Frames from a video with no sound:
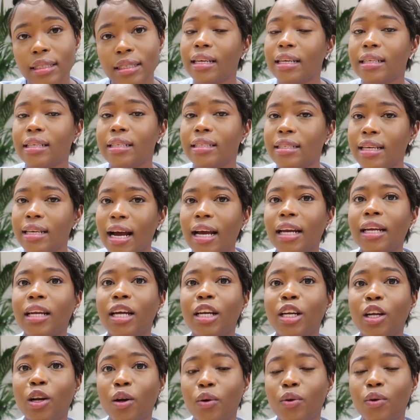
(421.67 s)
it is signed
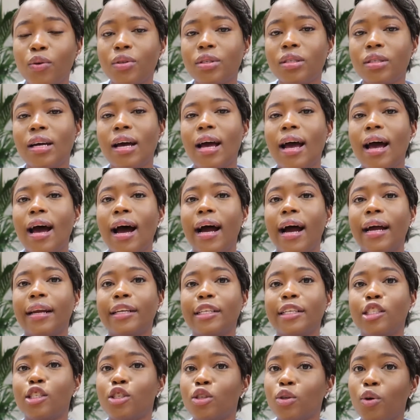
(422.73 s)
and closed, and
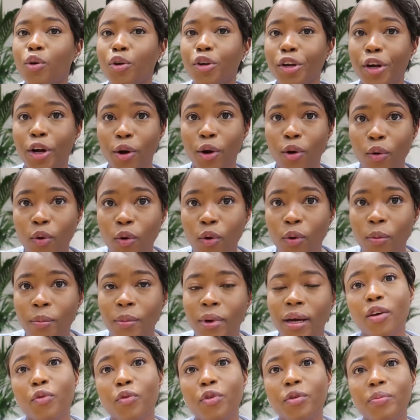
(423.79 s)
it's not your home,
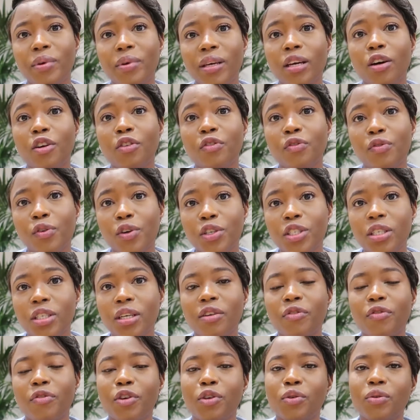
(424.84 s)
it would be unfortunate
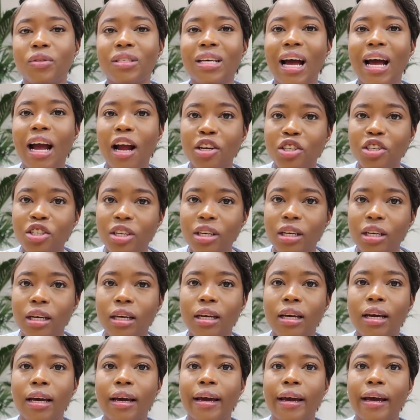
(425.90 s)
for you to actually
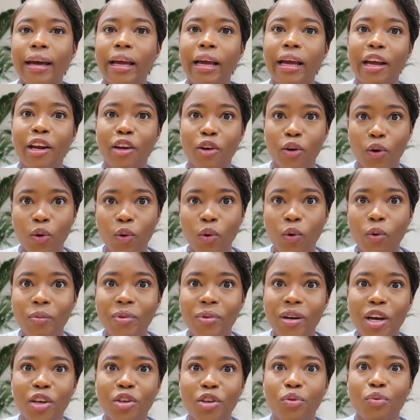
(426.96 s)
hate the home
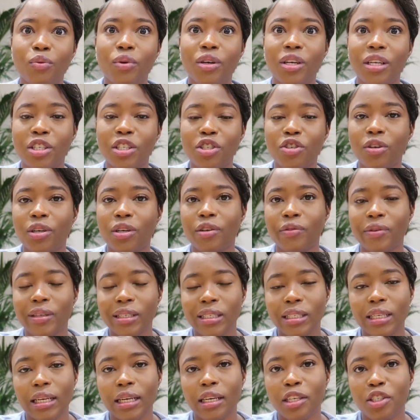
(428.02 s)
that you literally
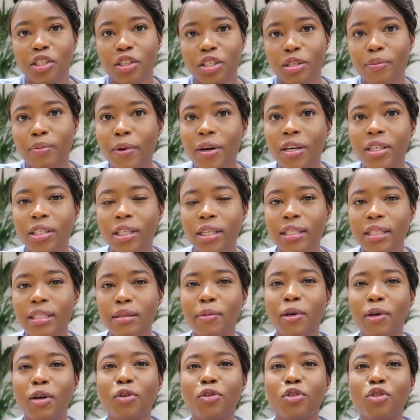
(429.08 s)
recently just purchased
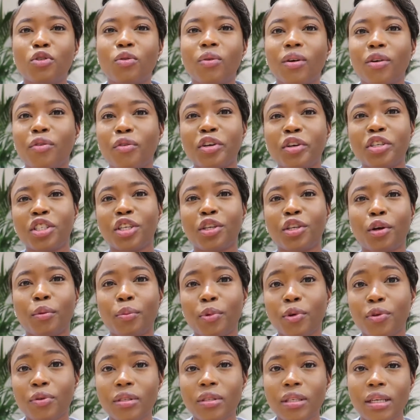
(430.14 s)
because you were rushing your
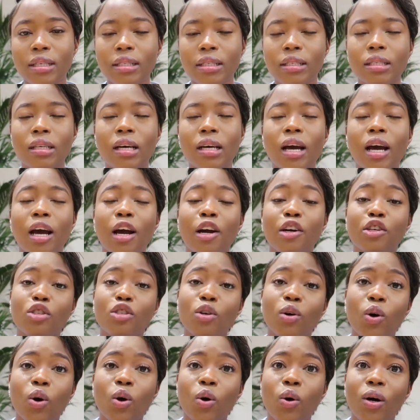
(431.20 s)
process. So
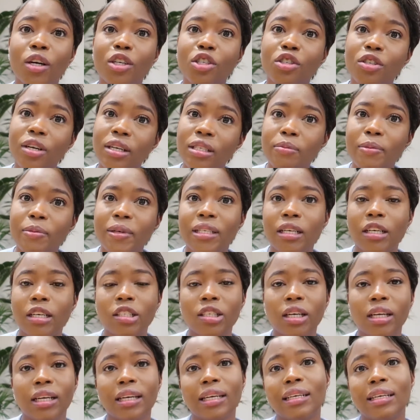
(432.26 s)
go on the
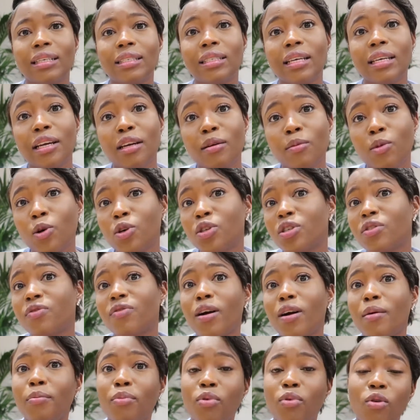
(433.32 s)
transportation link, set the bus
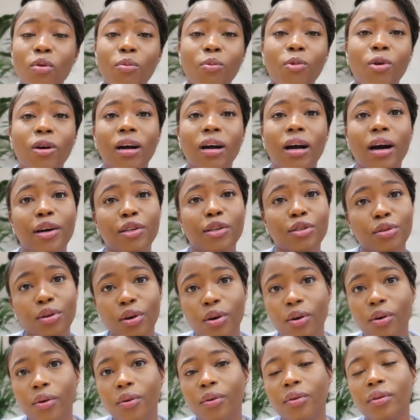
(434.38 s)
from Portmore
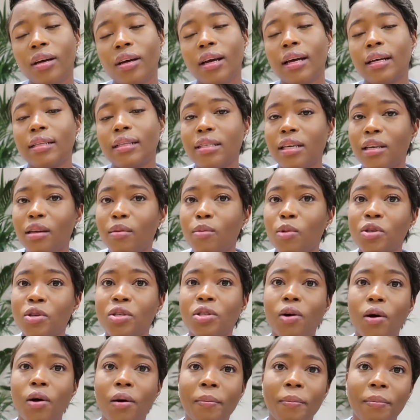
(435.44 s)
town, take the bus,
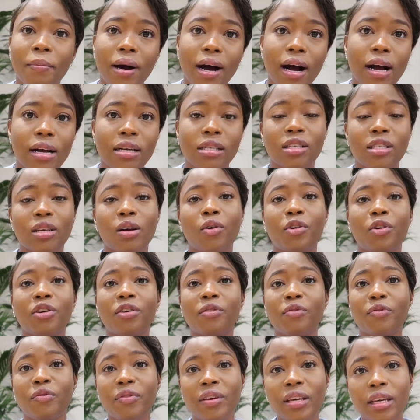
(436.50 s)
come back, see how you
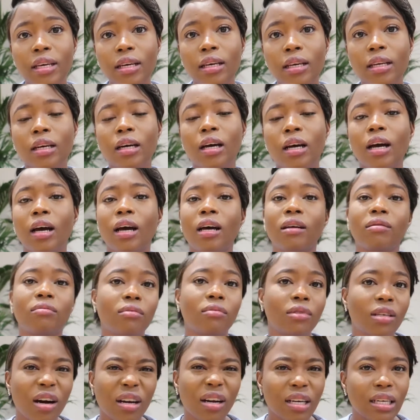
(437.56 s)
feel,
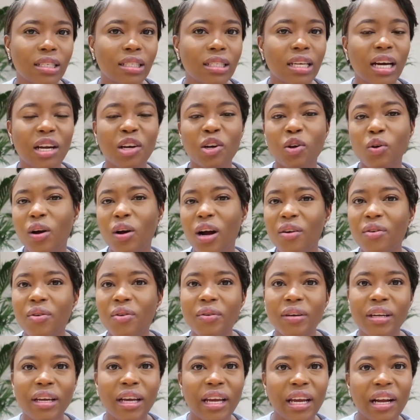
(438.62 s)
you understand, look around
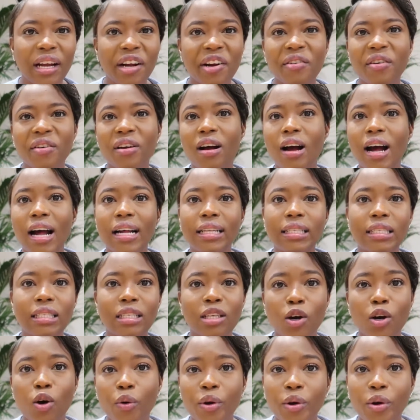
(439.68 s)
the area and see
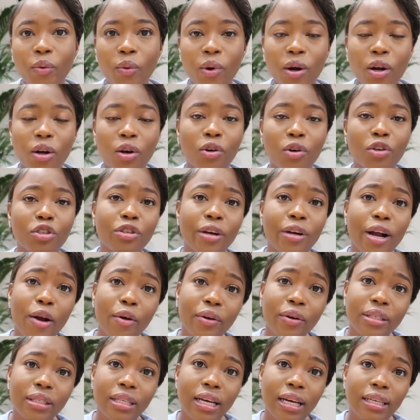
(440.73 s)
how it work out. Try out
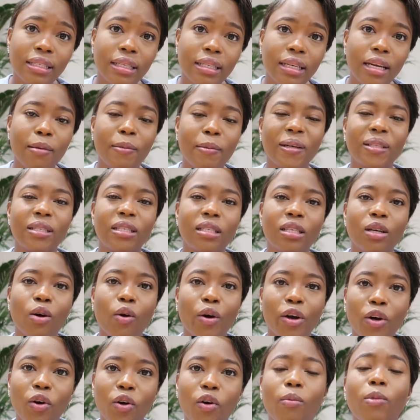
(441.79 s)
the taxi them and see how
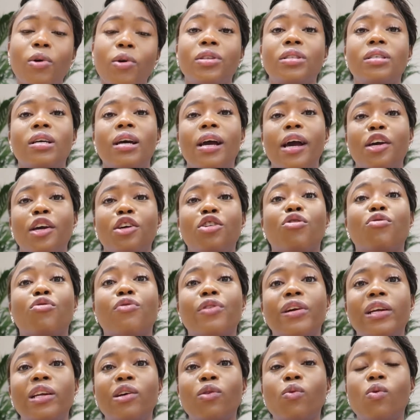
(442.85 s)
it go, but you
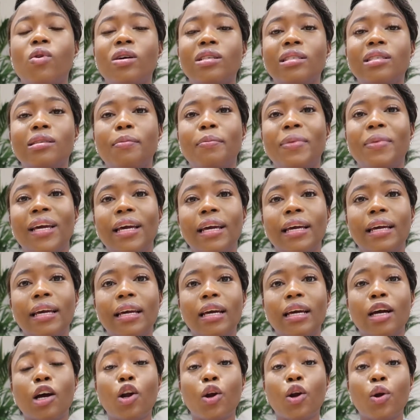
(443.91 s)
really want to pay
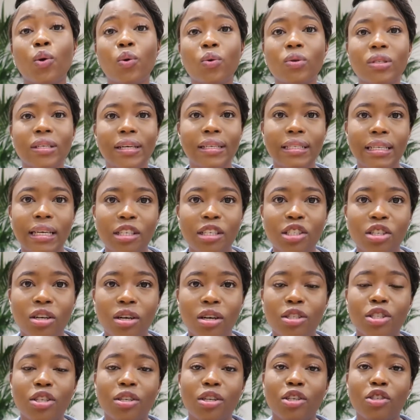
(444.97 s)
close
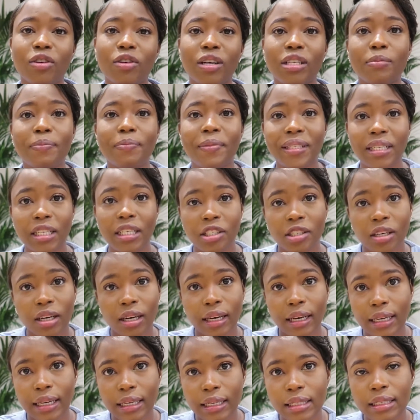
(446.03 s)
attention to the transportation
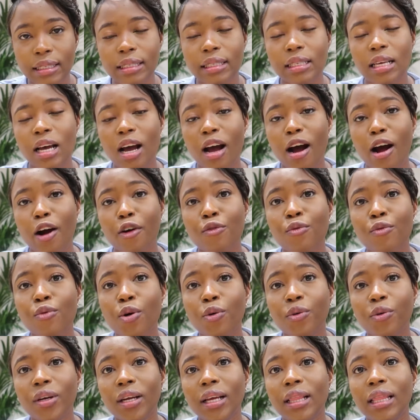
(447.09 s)
links
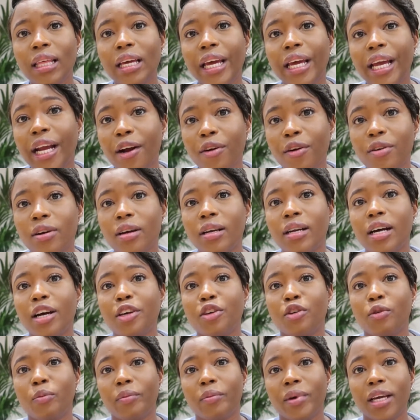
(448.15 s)
around the area that
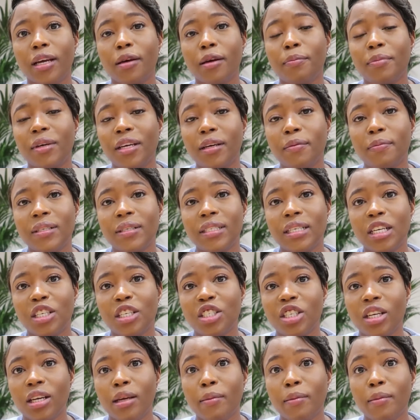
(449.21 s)
you may be potentially